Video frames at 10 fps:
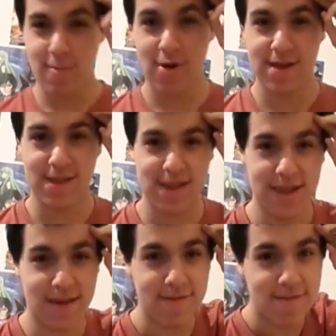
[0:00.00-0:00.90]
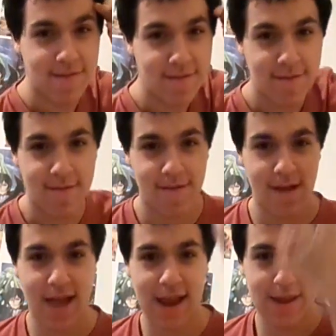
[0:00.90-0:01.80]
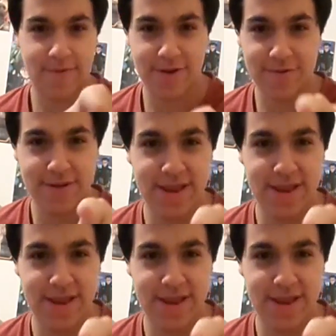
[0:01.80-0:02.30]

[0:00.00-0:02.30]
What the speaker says: YZ. And have a good